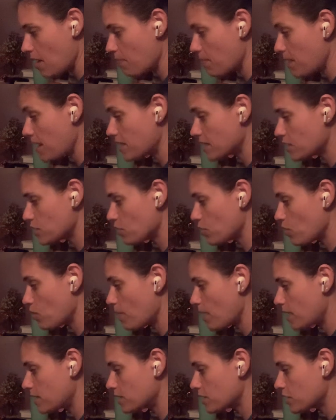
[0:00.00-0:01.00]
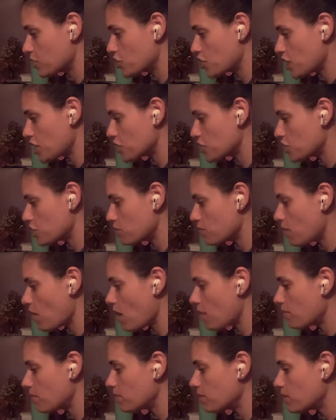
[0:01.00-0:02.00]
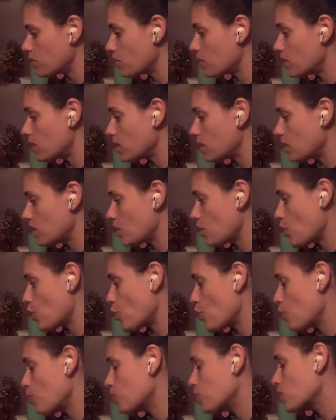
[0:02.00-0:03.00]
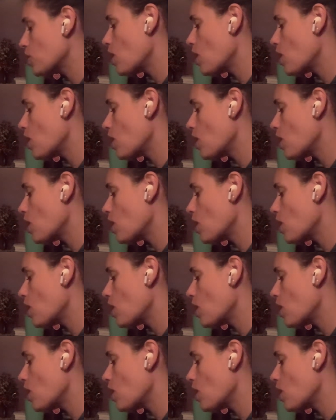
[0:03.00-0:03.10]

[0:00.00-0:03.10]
makes a romantic gesture, probably when they get home.